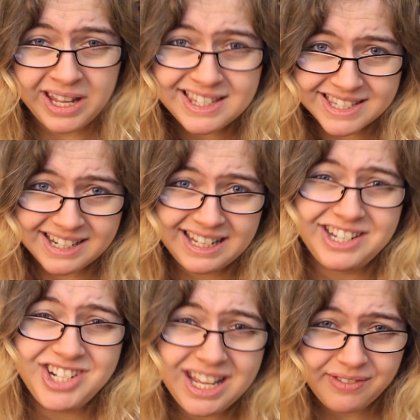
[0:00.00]
instantly
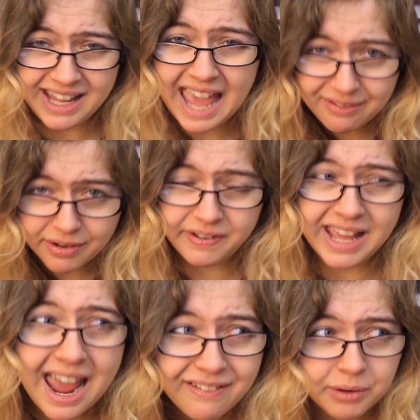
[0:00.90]
achieving
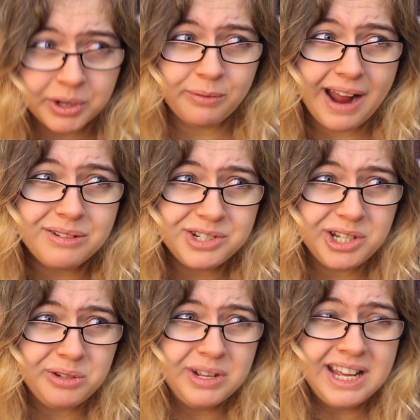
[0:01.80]
everything everyone around
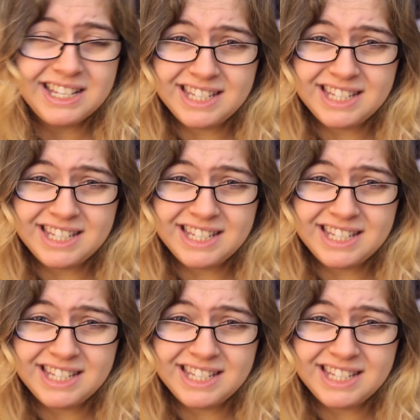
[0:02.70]
you